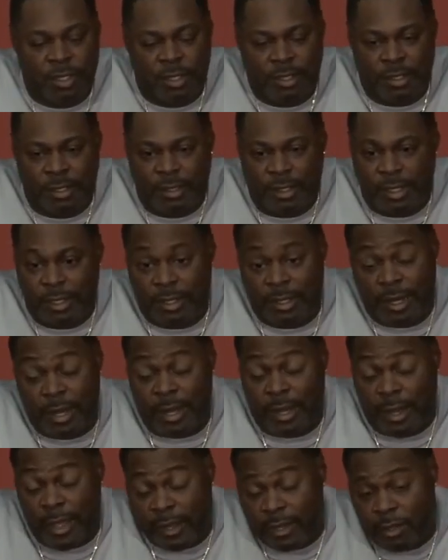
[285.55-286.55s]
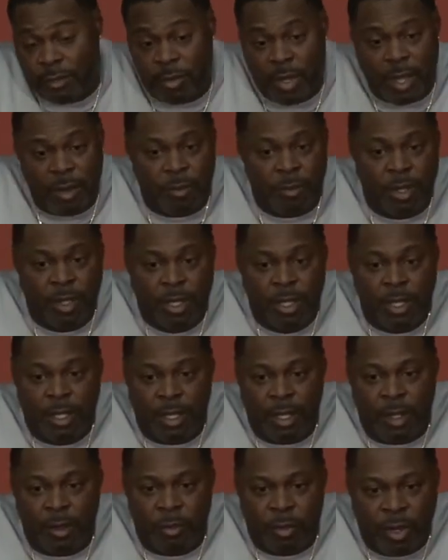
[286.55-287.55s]
The thing that I liked about
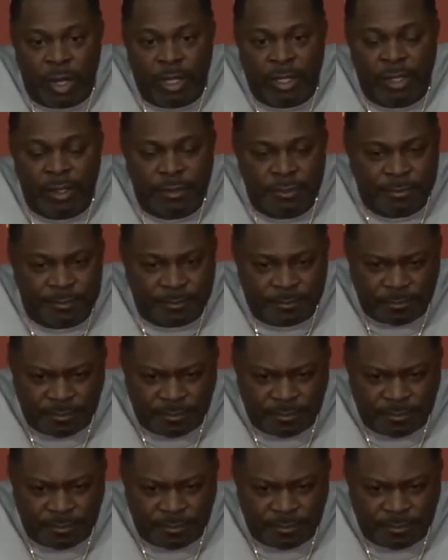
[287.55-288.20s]
Brandon